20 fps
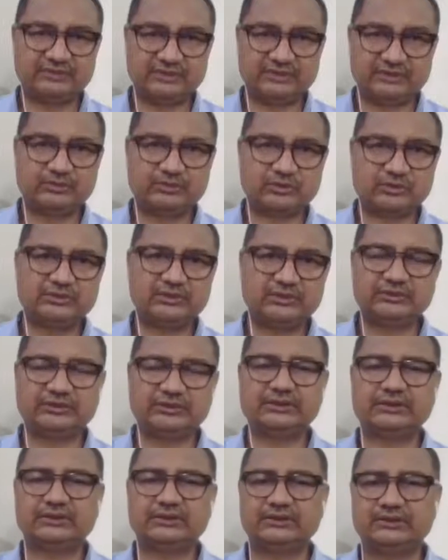very
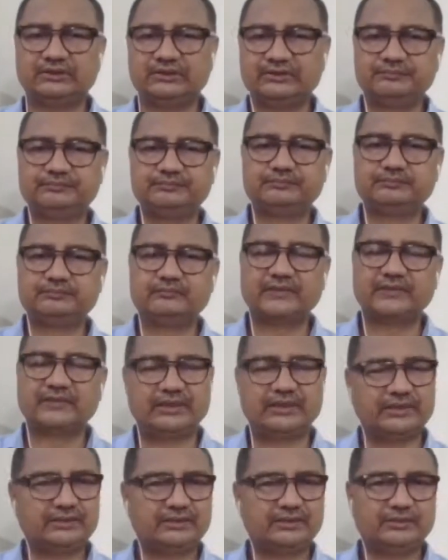problematic.
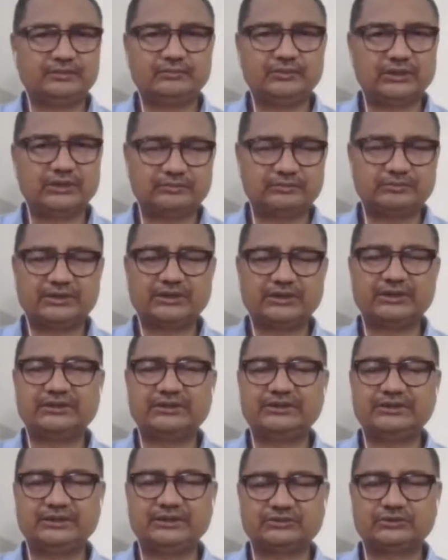And uh, Mahatma
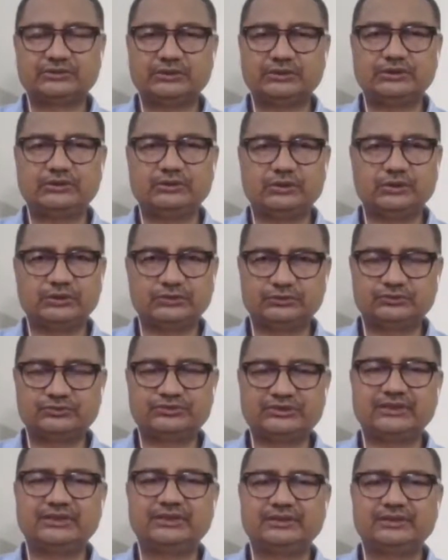Gandhi has got a lot to
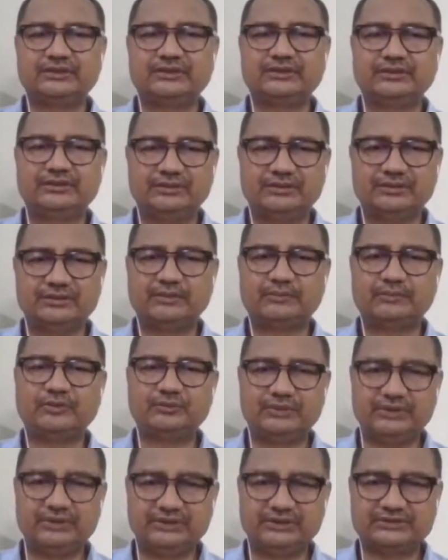say
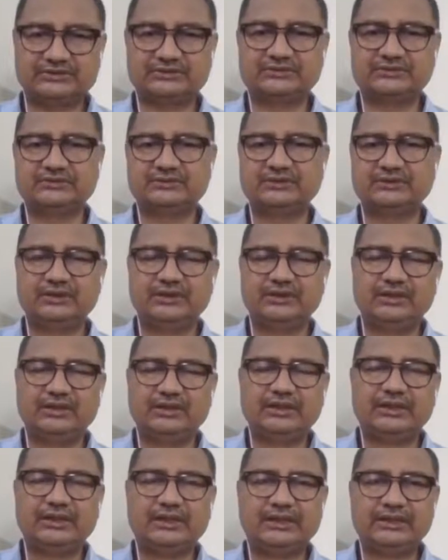about this.
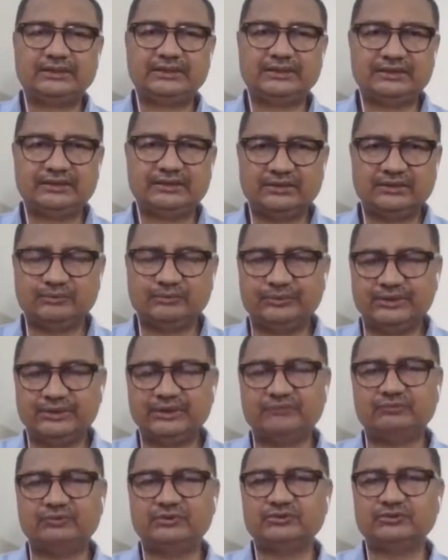And then we
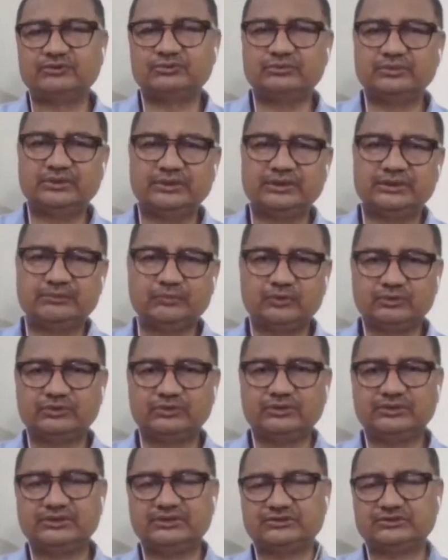have also a
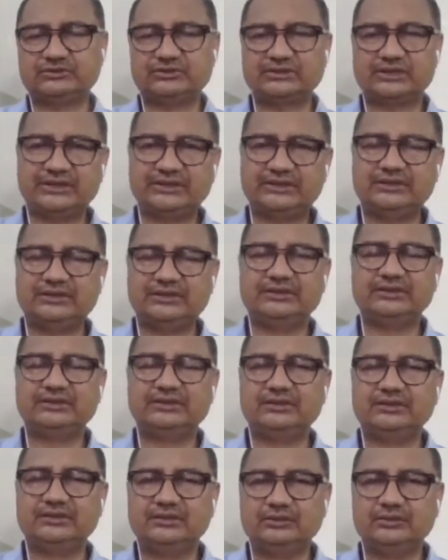modern day society
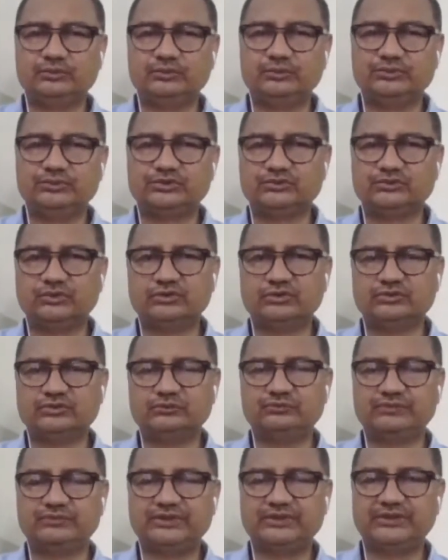which is also
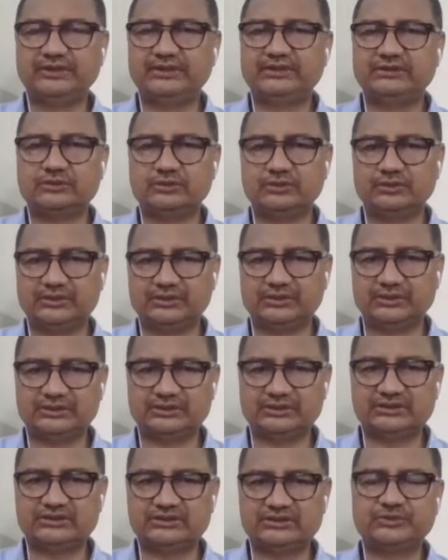very intolerant.
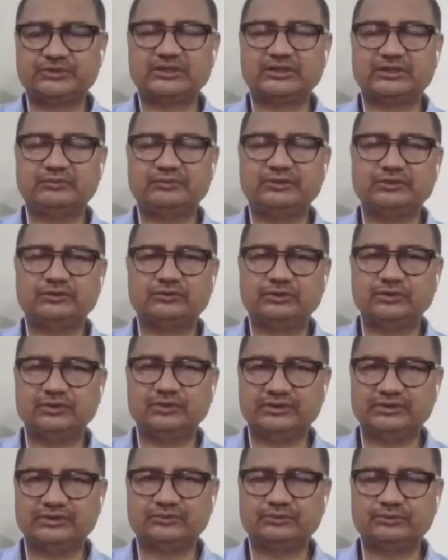It has become
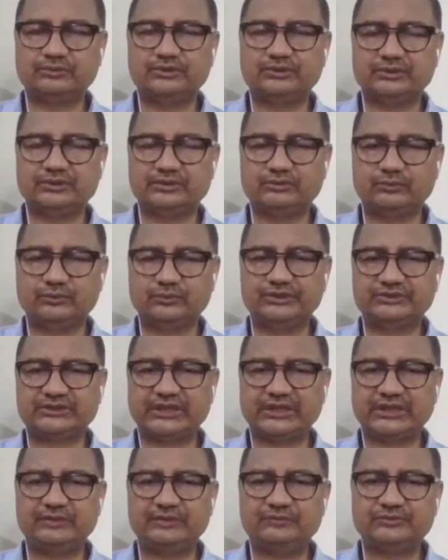intolerant with uh, growing
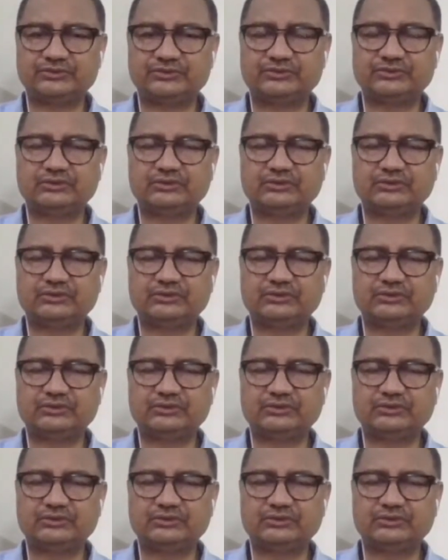times.